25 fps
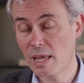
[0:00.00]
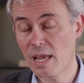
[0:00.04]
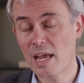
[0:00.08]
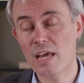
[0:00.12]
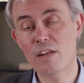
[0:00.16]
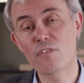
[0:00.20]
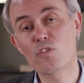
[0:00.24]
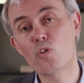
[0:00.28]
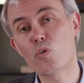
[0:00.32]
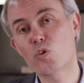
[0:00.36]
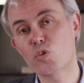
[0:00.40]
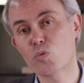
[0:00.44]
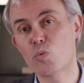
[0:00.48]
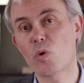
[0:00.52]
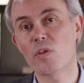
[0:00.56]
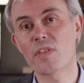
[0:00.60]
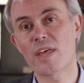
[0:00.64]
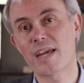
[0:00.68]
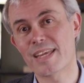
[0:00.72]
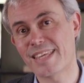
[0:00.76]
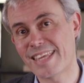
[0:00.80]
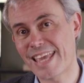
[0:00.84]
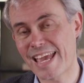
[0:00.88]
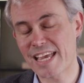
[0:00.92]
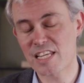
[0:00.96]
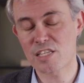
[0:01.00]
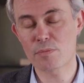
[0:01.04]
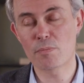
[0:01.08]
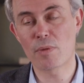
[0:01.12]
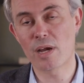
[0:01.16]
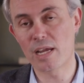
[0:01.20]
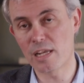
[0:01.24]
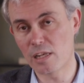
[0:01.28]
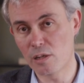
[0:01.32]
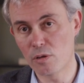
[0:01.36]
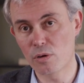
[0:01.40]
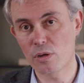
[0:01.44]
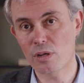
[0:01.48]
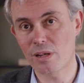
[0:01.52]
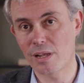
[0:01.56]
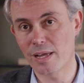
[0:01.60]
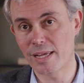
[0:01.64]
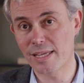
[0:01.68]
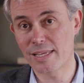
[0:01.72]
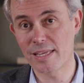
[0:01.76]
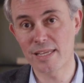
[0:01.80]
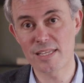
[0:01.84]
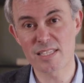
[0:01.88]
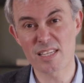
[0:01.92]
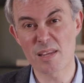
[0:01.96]
And of course, what that yes might look
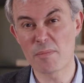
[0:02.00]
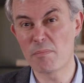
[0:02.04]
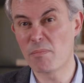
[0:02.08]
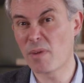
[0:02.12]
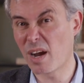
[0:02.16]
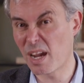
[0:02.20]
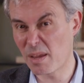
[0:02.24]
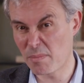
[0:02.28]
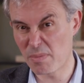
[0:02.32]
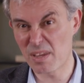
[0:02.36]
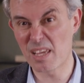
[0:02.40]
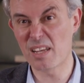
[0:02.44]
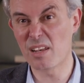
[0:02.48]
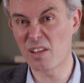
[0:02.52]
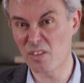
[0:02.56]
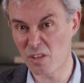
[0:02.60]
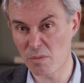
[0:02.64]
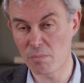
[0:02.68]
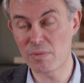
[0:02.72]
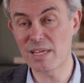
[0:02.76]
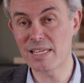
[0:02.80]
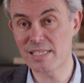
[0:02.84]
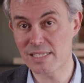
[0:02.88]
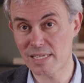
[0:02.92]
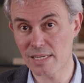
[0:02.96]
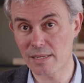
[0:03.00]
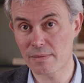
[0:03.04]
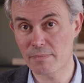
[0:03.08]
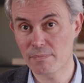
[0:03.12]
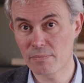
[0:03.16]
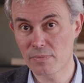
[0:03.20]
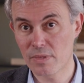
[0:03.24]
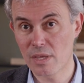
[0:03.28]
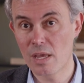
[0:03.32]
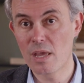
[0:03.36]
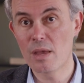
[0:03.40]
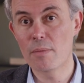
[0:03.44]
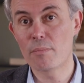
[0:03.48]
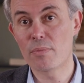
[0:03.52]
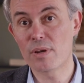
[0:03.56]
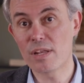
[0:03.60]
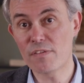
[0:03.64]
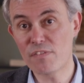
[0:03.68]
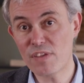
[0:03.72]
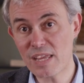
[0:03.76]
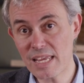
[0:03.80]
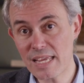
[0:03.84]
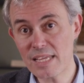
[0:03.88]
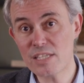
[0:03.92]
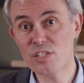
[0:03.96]
like is it might be another meeting. But
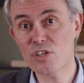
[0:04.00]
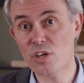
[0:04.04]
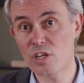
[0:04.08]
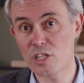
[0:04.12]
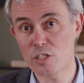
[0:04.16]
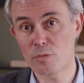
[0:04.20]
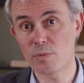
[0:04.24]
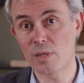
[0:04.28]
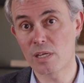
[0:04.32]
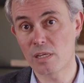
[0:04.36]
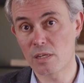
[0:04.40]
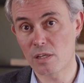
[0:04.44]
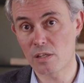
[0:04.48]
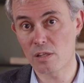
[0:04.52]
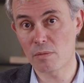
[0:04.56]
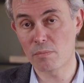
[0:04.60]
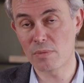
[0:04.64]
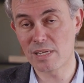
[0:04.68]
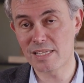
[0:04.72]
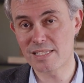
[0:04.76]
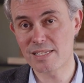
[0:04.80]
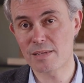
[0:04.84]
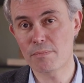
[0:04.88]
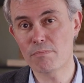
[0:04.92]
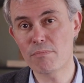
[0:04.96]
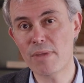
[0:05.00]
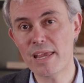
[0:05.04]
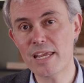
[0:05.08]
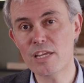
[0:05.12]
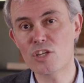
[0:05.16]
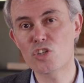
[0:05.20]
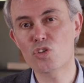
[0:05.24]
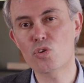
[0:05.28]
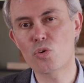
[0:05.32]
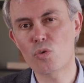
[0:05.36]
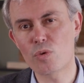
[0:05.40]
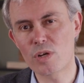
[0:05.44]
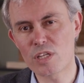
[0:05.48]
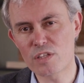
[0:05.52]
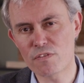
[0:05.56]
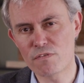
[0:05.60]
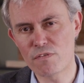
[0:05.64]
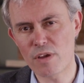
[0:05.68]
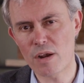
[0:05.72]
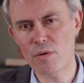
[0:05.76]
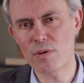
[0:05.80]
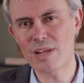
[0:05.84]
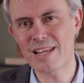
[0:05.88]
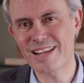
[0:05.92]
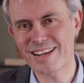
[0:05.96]
if it is going to be another meeting, make sure it's
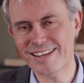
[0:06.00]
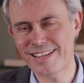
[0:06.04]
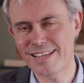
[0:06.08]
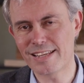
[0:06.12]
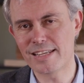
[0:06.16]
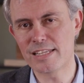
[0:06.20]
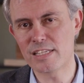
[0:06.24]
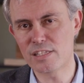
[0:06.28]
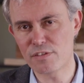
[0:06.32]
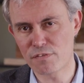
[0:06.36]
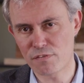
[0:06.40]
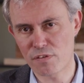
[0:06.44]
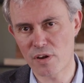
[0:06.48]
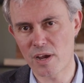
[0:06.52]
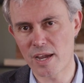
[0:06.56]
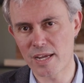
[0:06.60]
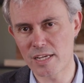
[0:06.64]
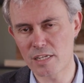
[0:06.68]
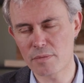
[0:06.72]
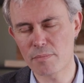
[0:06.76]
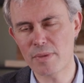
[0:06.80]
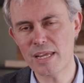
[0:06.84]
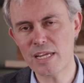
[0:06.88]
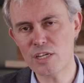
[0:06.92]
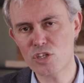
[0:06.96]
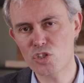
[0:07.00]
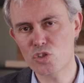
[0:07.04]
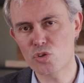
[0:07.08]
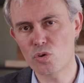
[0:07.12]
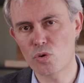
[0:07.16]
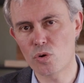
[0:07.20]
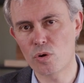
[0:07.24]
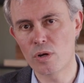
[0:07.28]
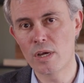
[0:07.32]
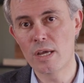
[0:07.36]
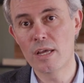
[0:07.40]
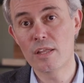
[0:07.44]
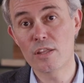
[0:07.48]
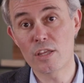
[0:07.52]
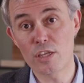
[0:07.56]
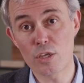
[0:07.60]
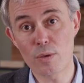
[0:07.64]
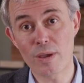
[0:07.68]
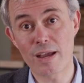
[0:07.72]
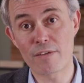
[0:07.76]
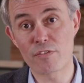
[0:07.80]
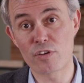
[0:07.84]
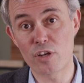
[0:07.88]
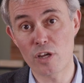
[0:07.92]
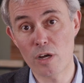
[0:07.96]
very clearly defined. Make sure that you
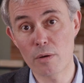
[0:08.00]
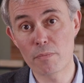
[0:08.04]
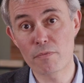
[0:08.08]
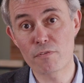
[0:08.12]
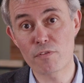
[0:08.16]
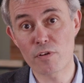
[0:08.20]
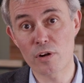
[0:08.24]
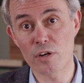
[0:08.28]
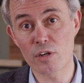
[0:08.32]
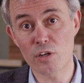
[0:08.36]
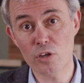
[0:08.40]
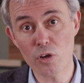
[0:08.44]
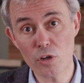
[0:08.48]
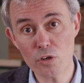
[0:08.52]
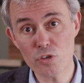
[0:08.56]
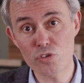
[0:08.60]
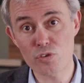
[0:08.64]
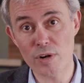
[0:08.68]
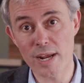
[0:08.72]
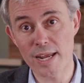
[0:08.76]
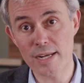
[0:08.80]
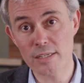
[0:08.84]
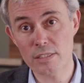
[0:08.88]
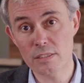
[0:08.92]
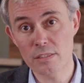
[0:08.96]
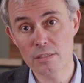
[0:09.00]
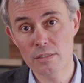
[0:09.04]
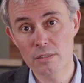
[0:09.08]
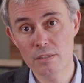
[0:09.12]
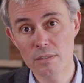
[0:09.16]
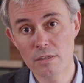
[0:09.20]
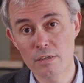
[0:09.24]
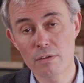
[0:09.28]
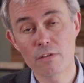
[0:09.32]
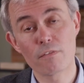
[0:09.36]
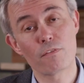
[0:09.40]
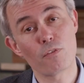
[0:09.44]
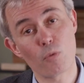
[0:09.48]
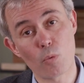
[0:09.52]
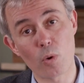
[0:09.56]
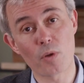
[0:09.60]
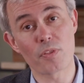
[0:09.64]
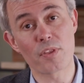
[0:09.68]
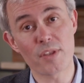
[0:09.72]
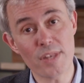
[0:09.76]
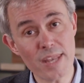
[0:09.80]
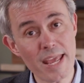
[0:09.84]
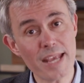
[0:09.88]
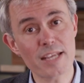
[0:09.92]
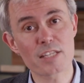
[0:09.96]
have an upfront contract for what
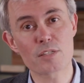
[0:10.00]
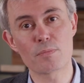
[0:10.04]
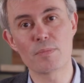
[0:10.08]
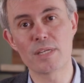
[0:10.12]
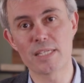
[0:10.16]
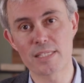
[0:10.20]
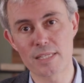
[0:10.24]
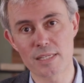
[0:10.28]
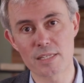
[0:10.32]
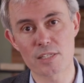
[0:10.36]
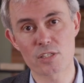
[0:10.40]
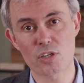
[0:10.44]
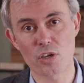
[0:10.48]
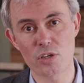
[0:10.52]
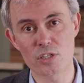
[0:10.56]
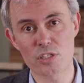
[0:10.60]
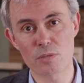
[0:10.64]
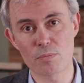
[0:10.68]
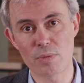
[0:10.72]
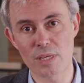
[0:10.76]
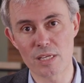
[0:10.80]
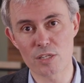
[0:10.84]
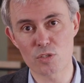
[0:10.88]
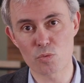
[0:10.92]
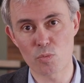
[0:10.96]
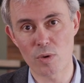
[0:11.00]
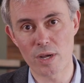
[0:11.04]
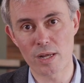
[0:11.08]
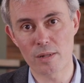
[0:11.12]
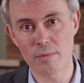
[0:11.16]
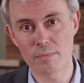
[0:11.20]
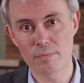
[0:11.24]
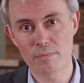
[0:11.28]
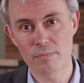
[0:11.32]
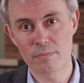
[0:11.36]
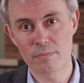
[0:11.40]
the next meeting is going to be as well.